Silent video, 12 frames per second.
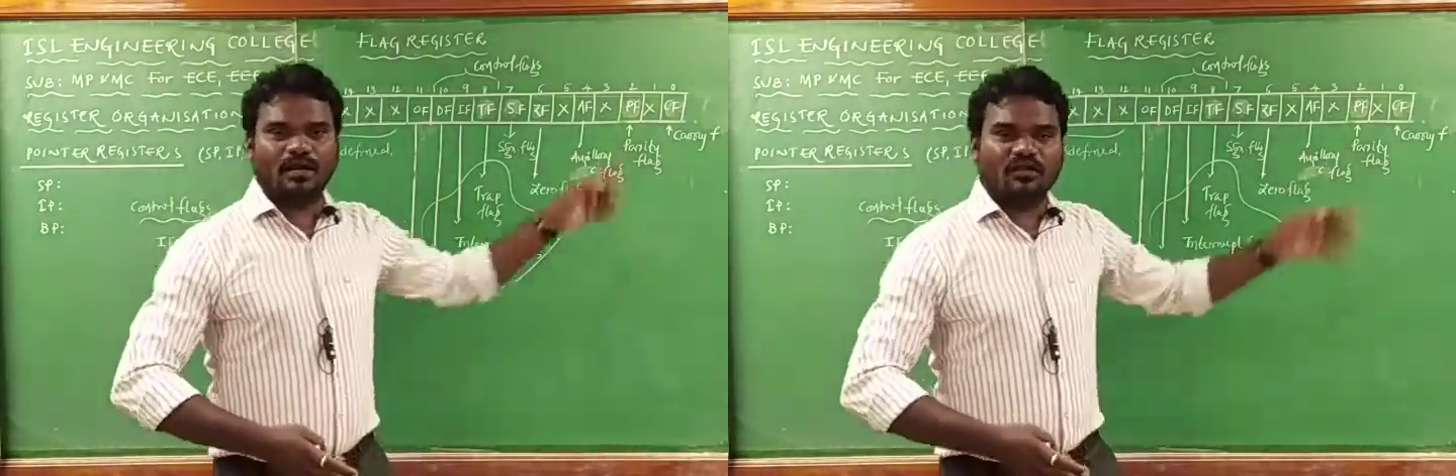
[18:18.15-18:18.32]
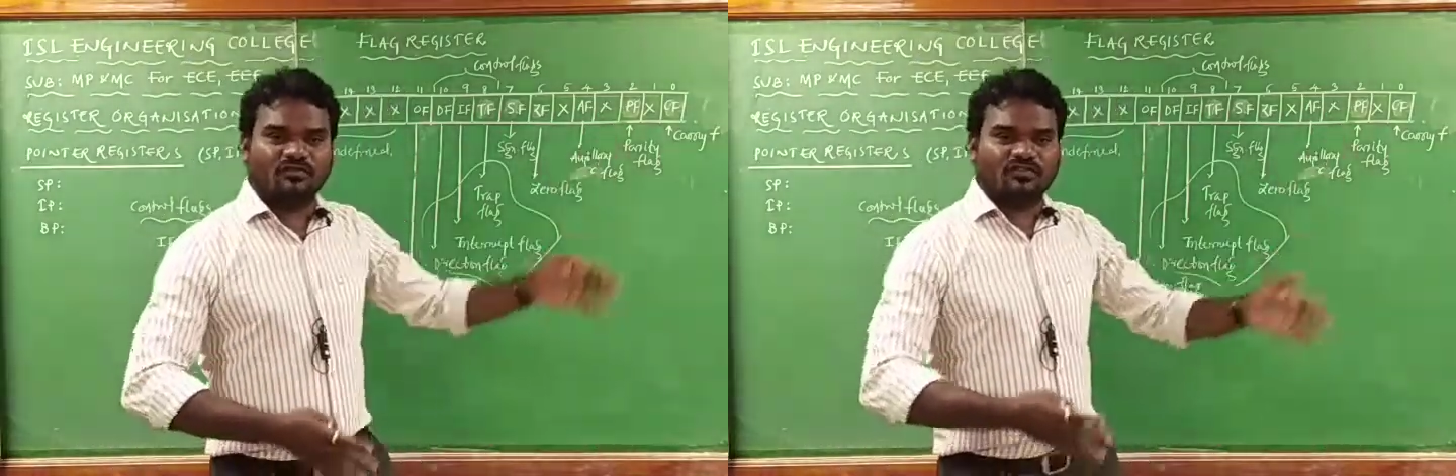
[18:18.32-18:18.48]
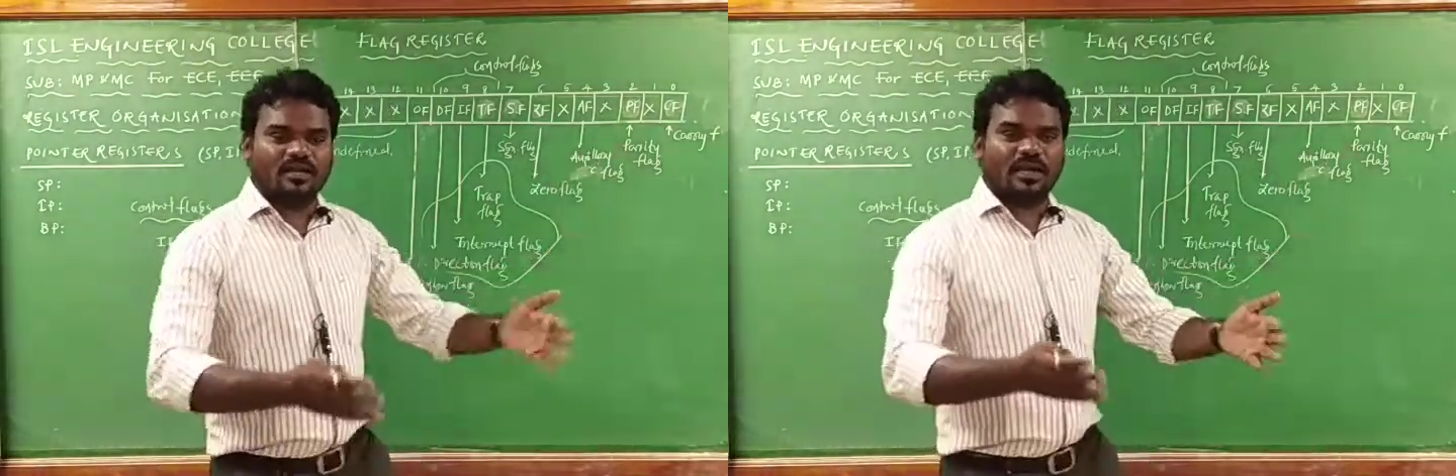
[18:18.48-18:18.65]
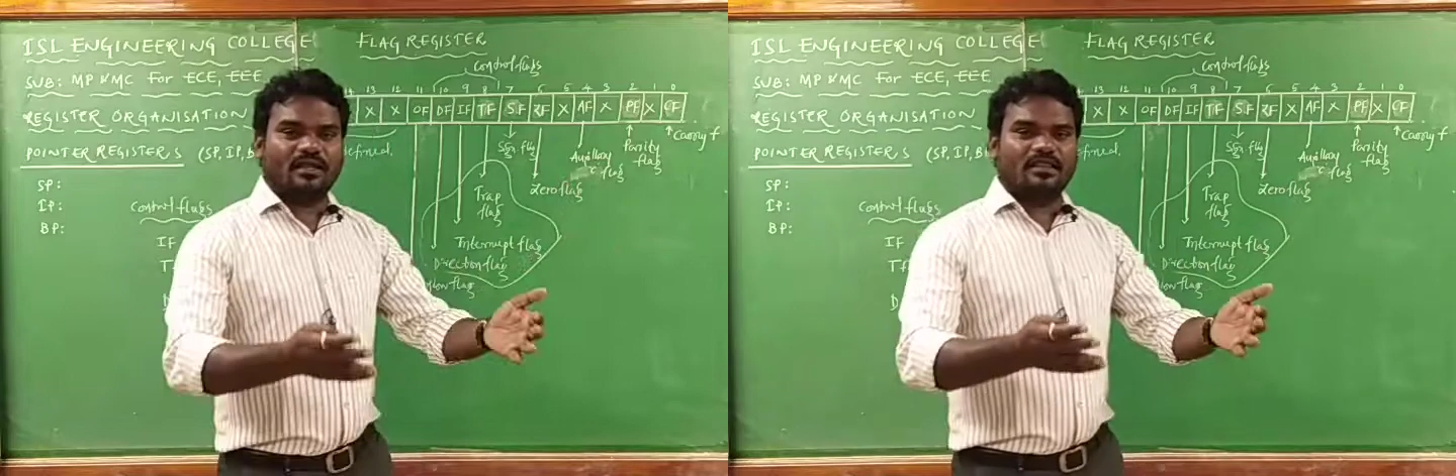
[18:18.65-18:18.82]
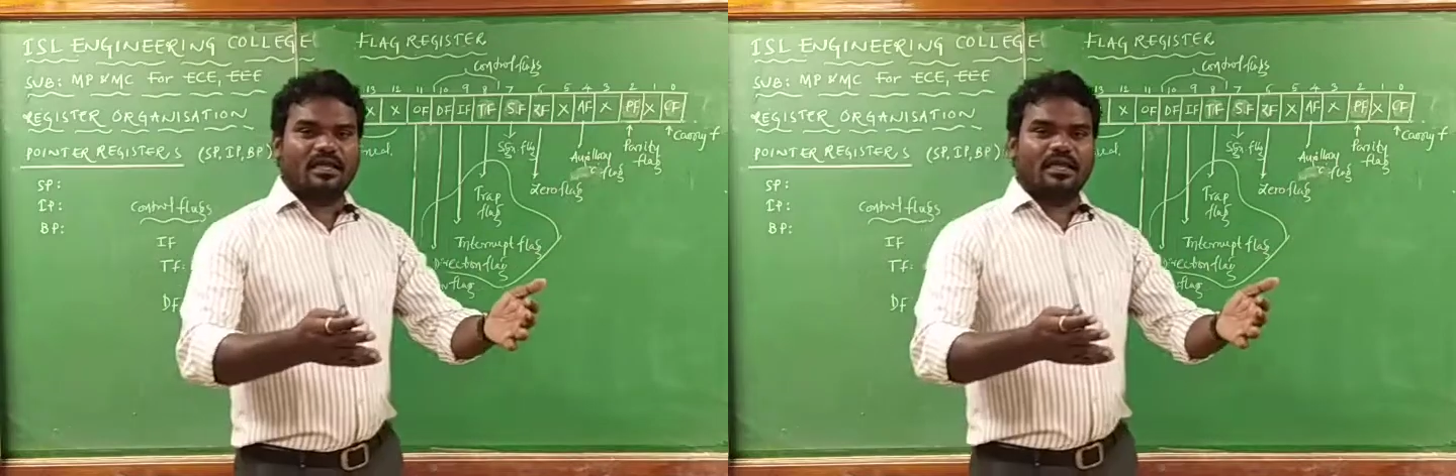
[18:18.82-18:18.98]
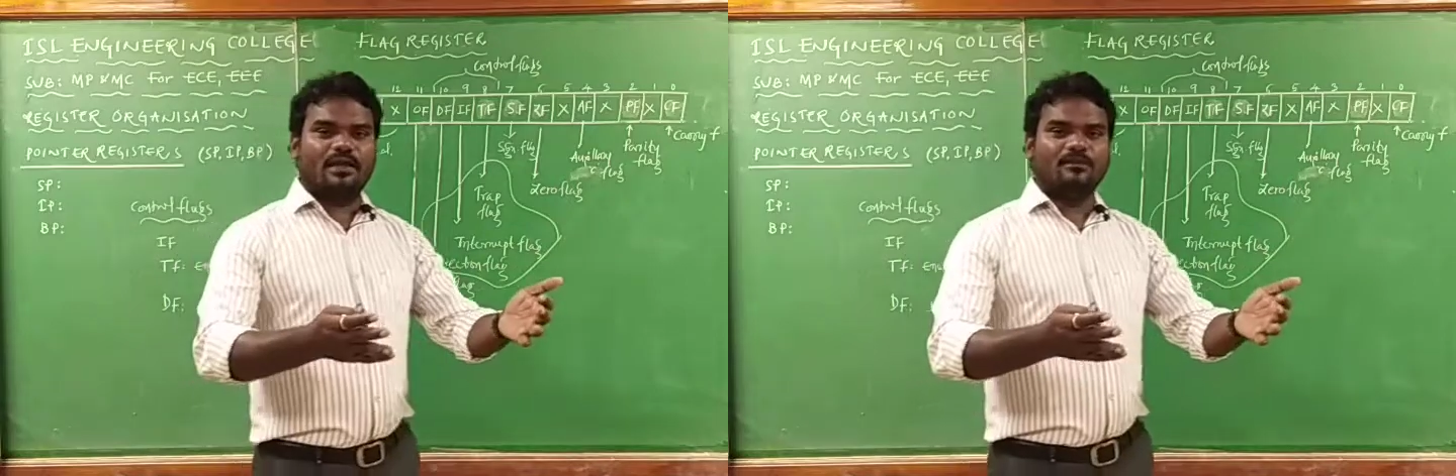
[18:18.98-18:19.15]
If we get
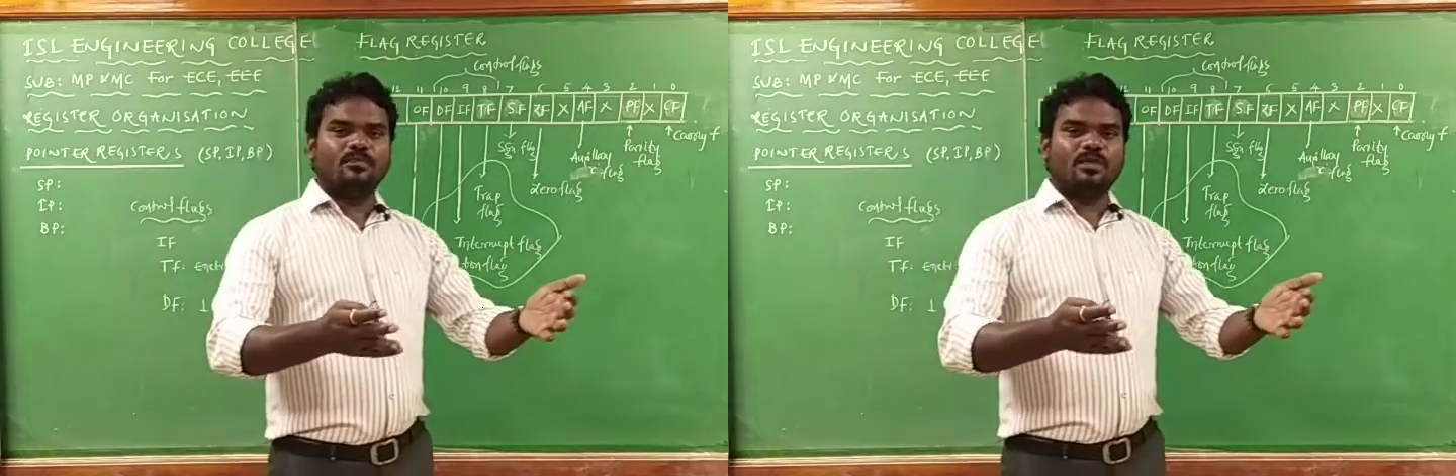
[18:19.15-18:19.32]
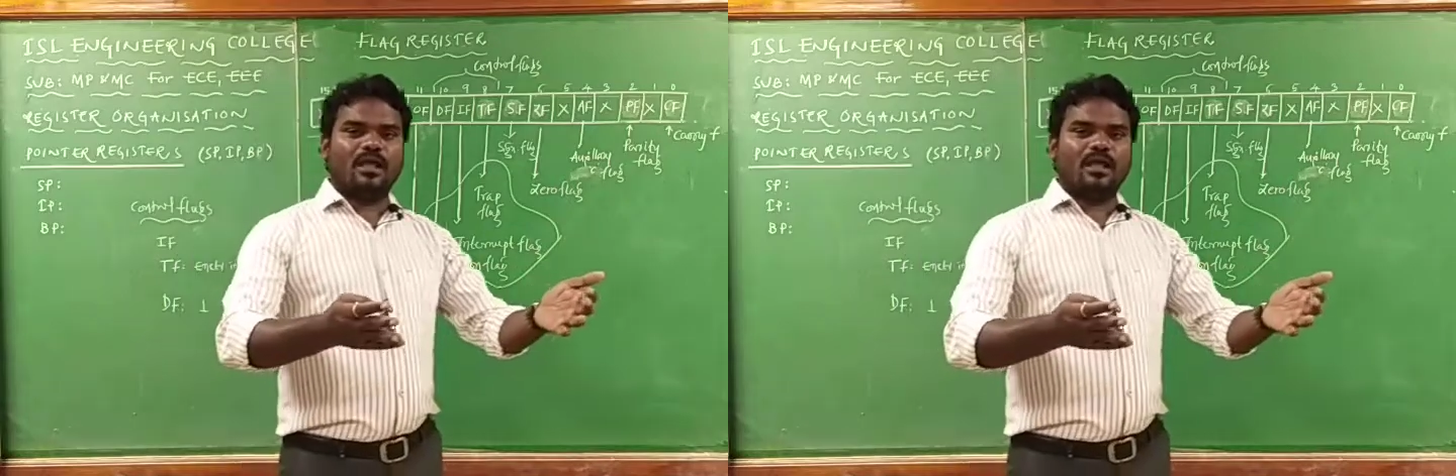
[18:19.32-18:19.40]
the